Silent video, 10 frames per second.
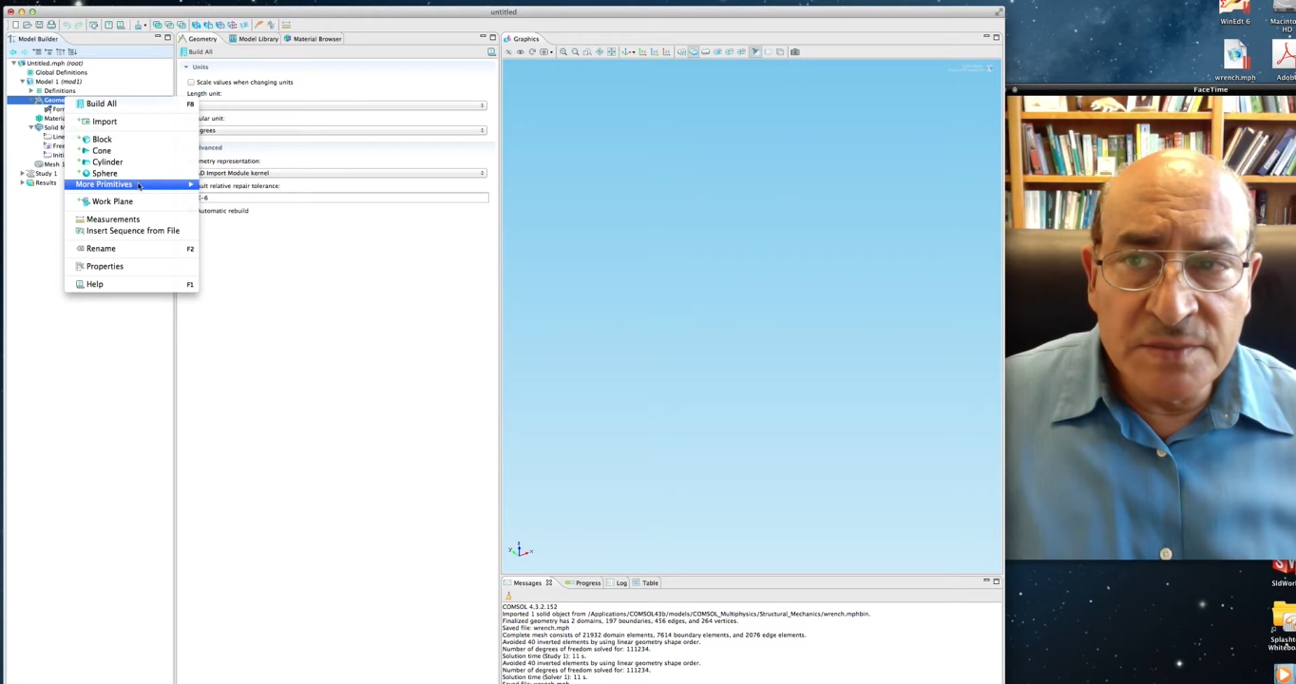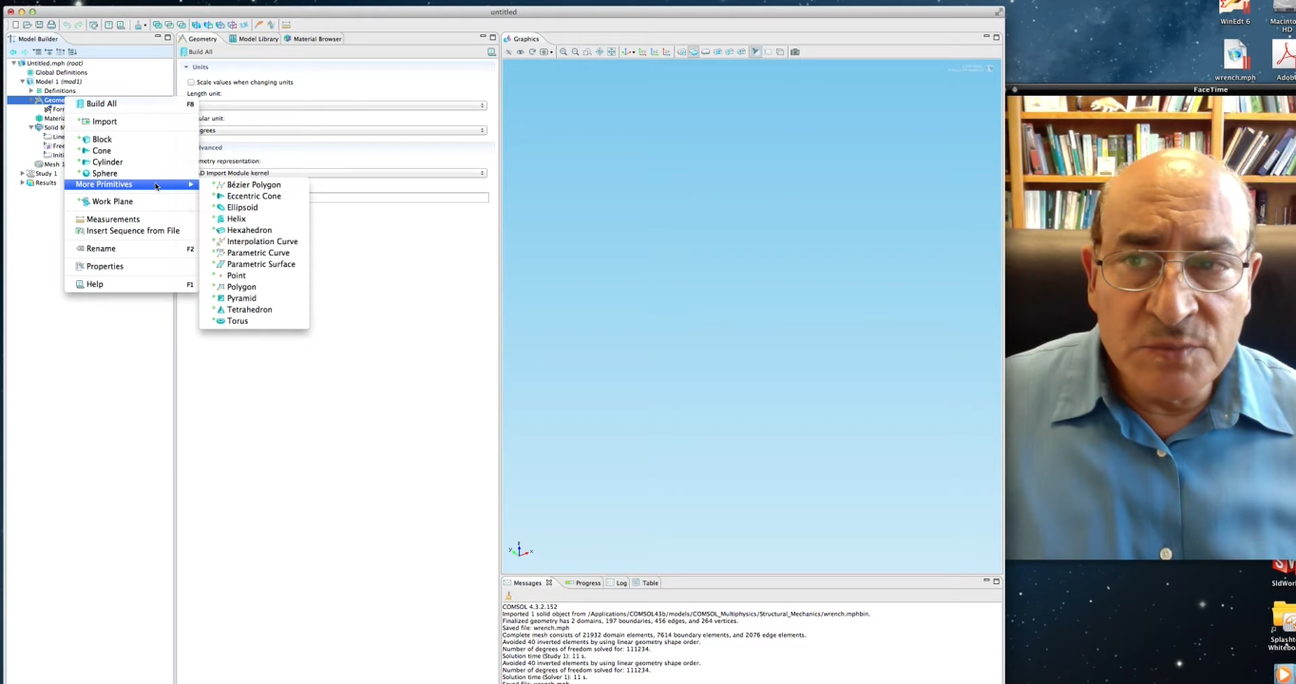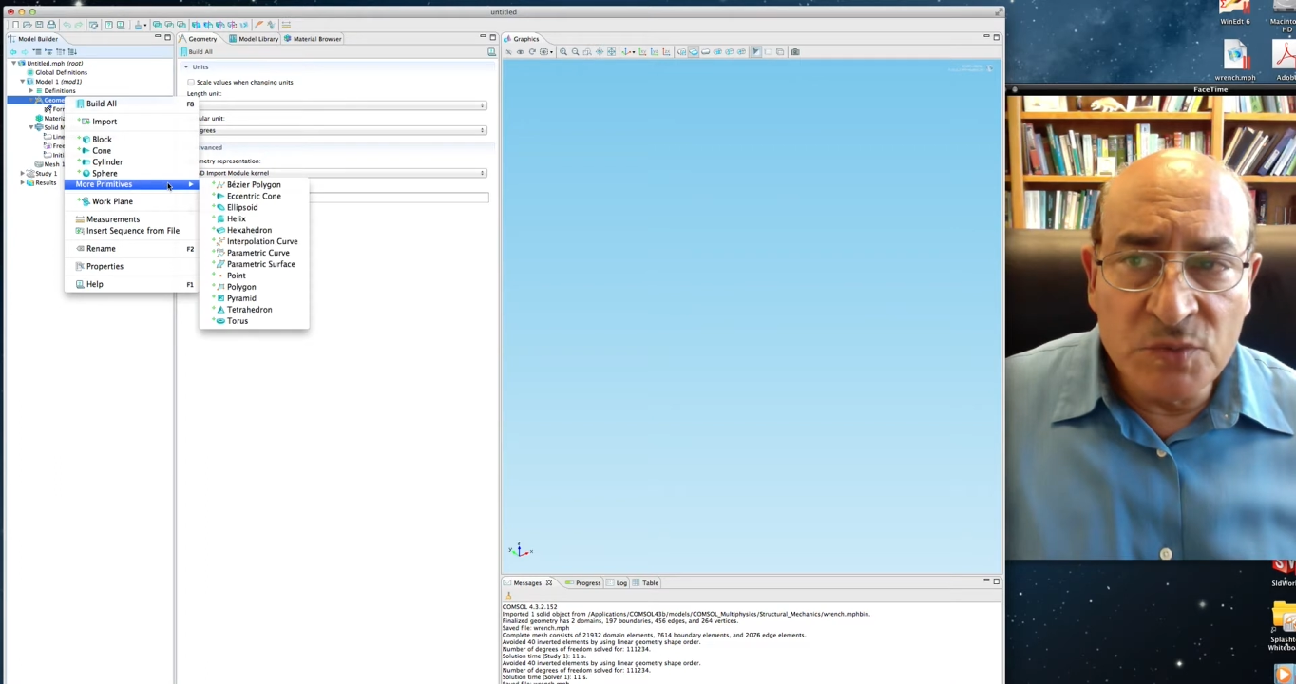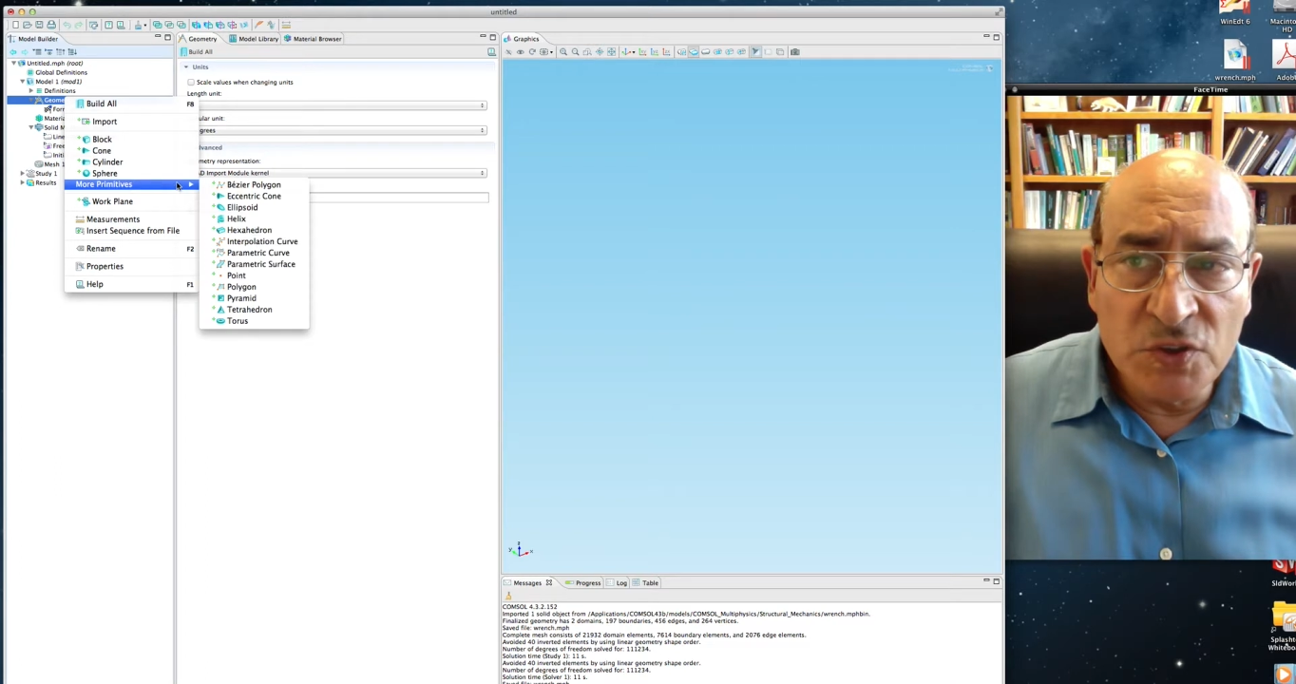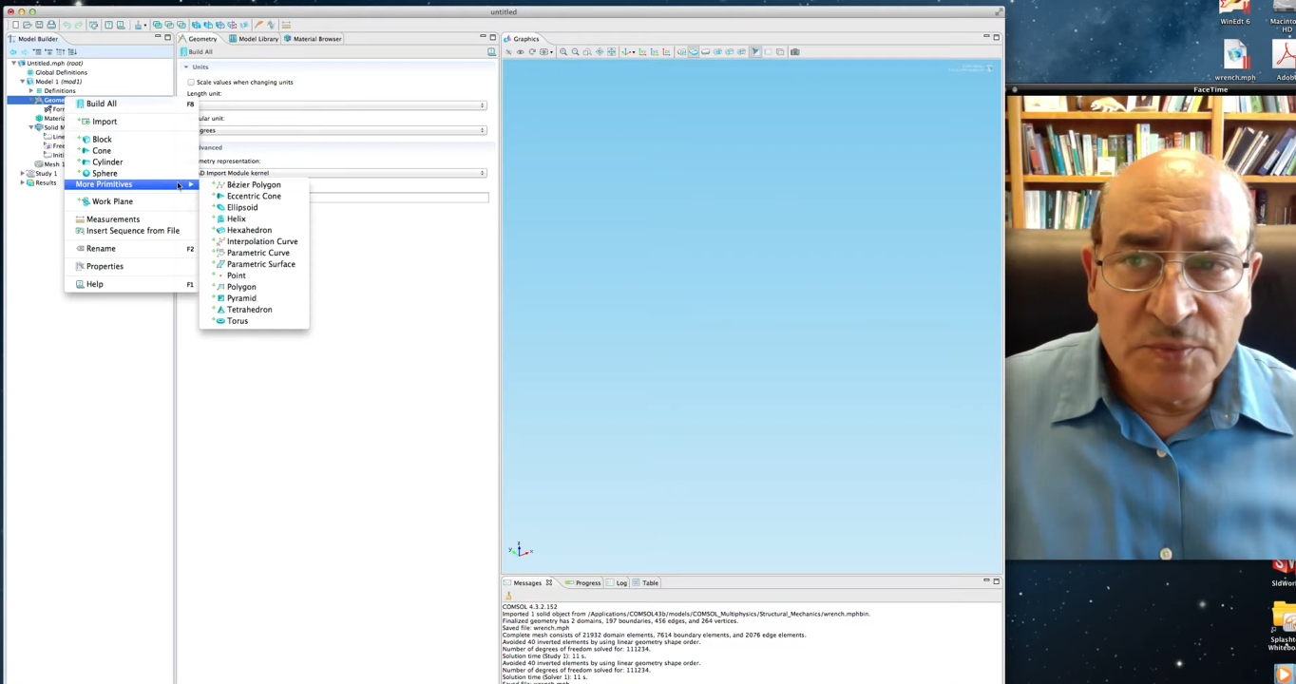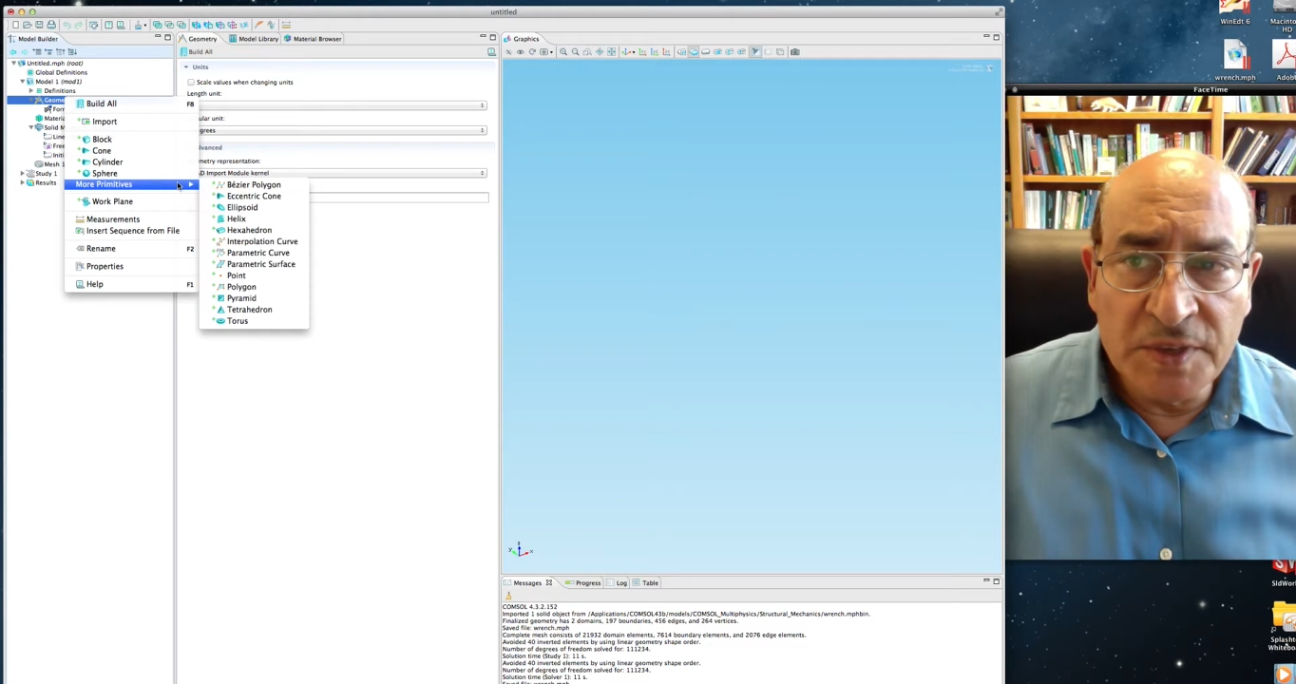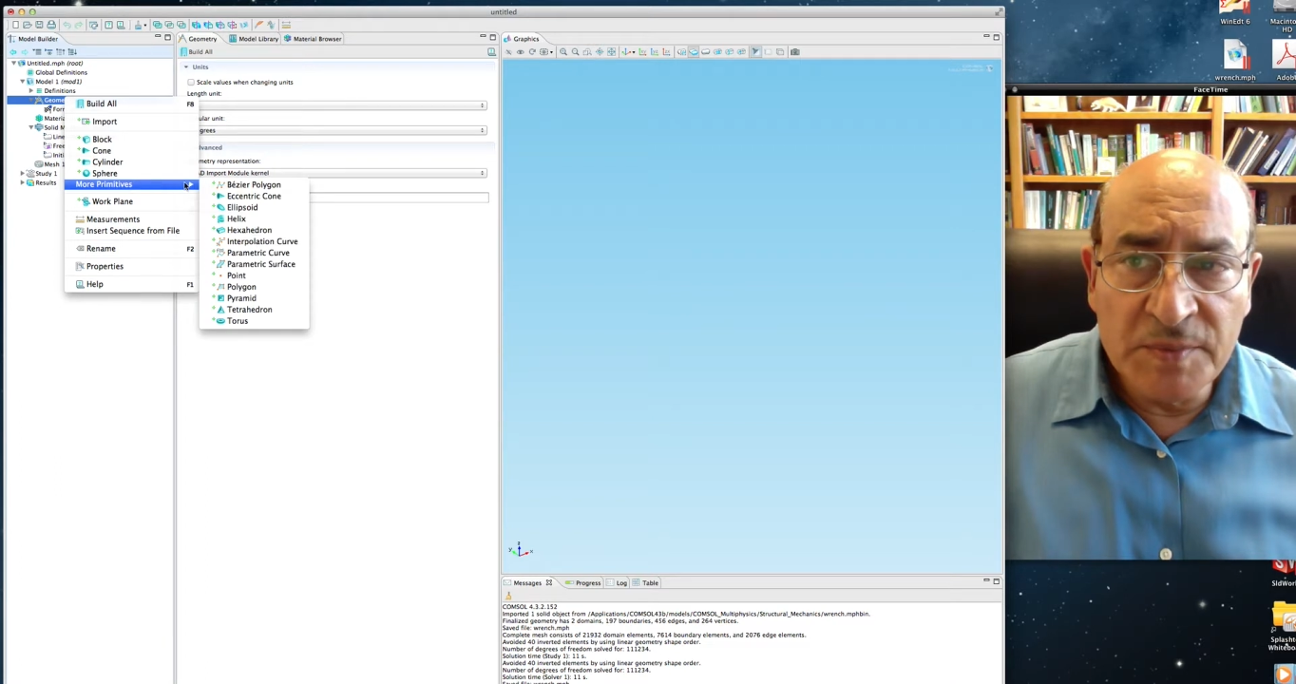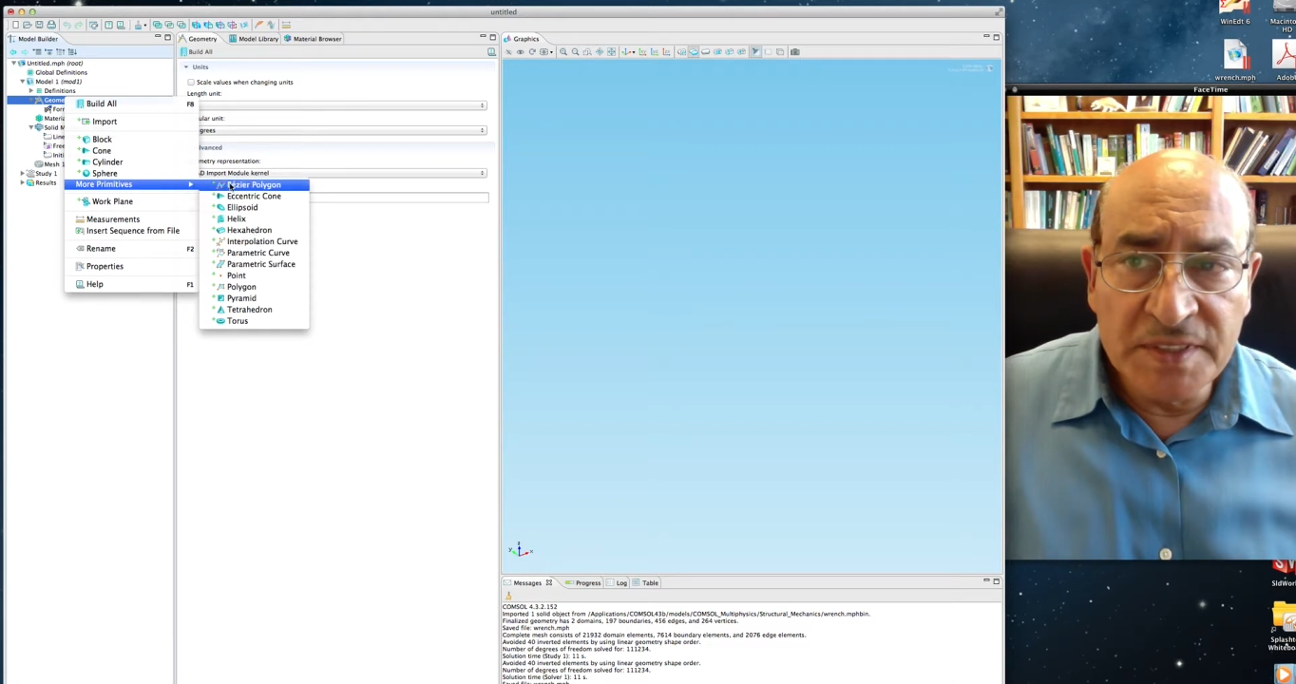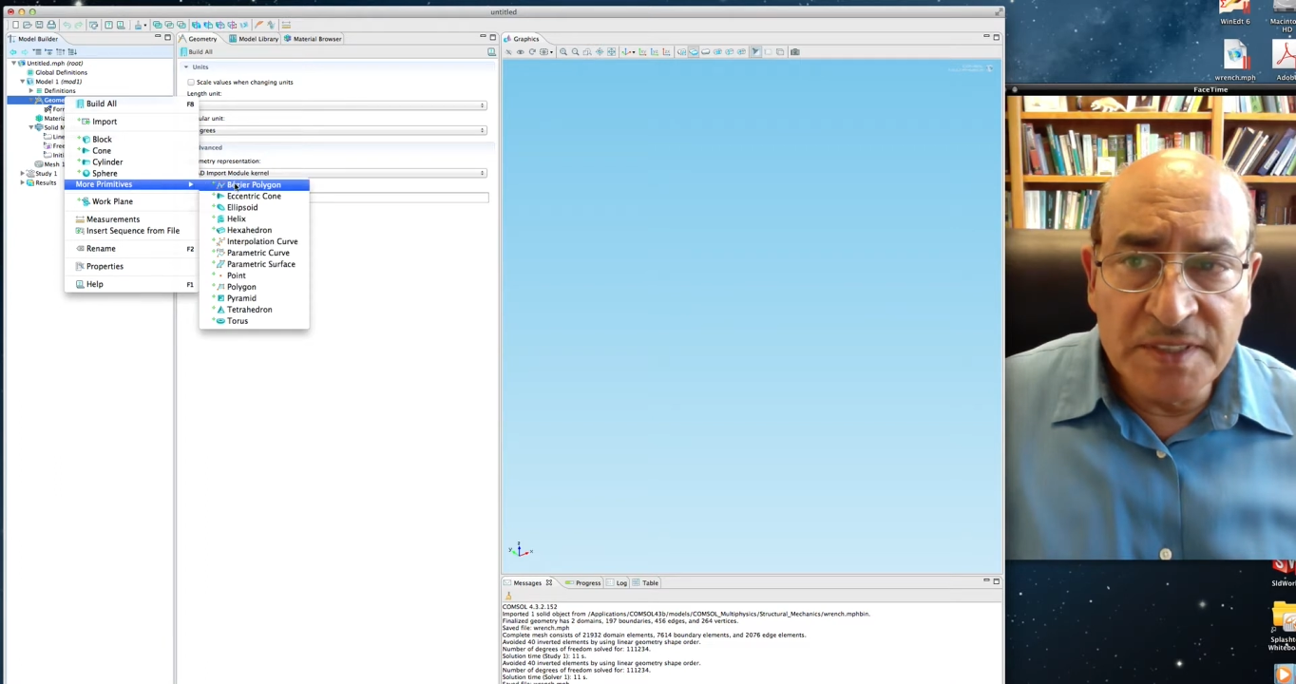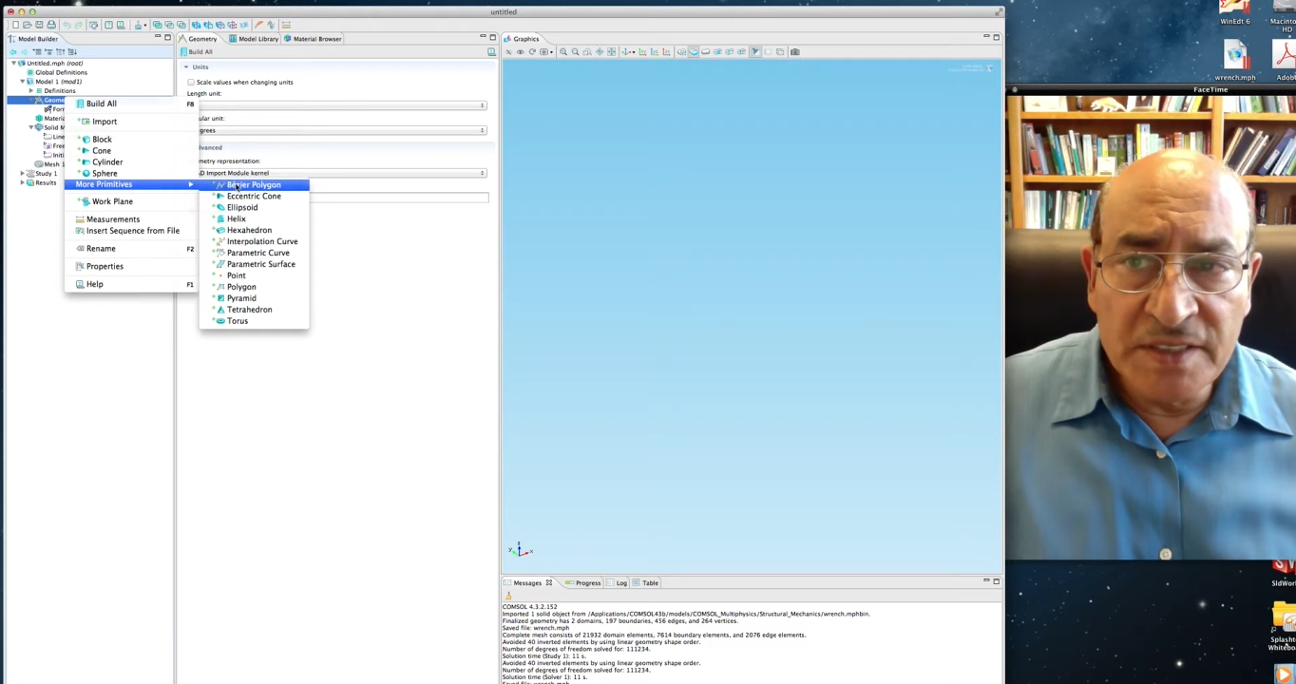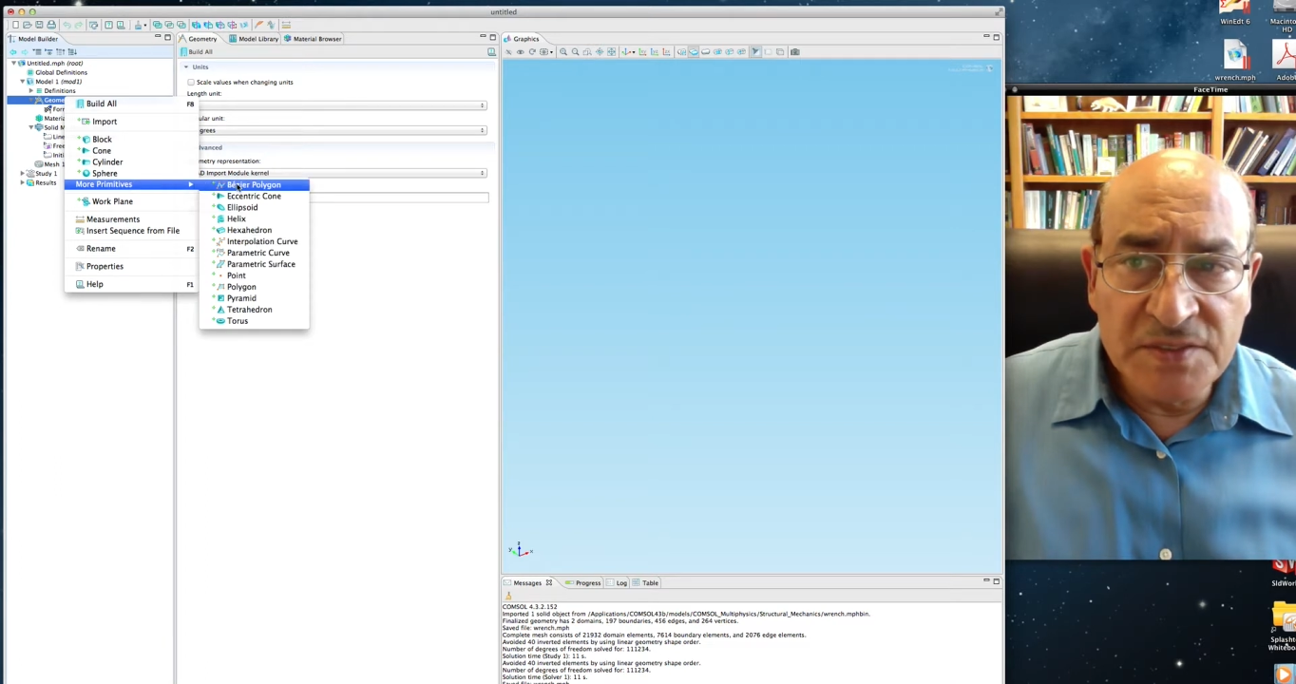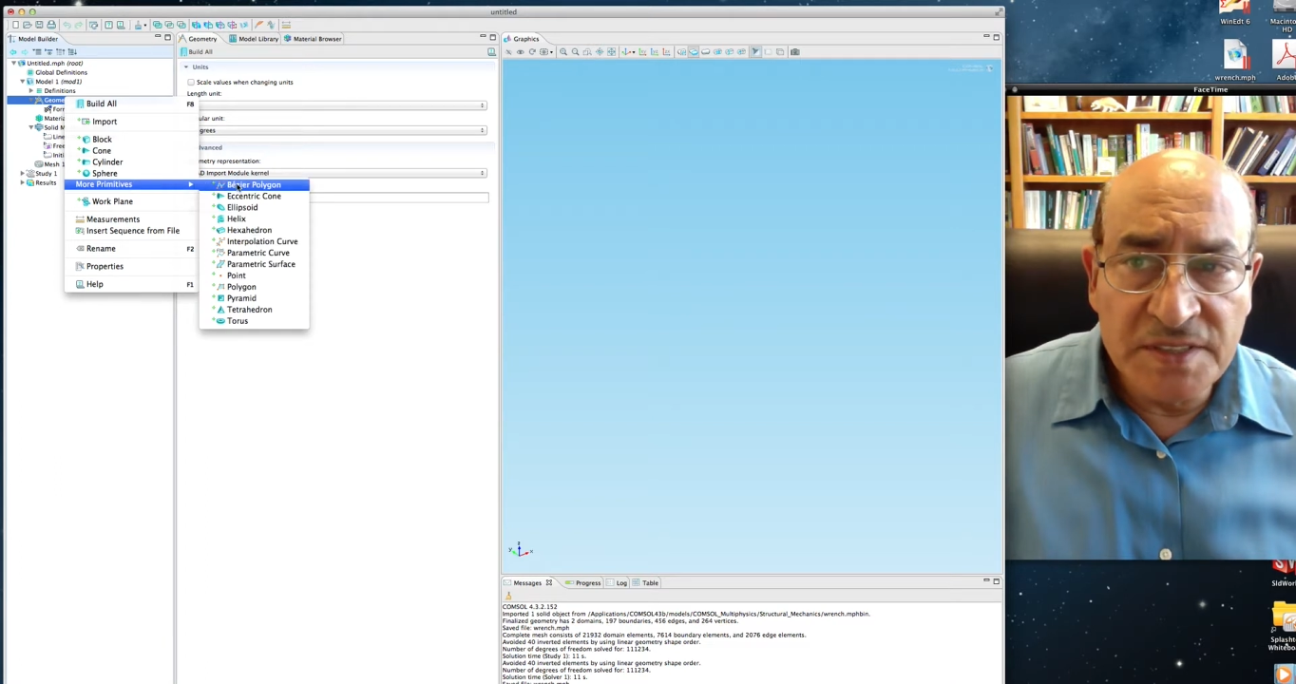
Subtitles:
more primitives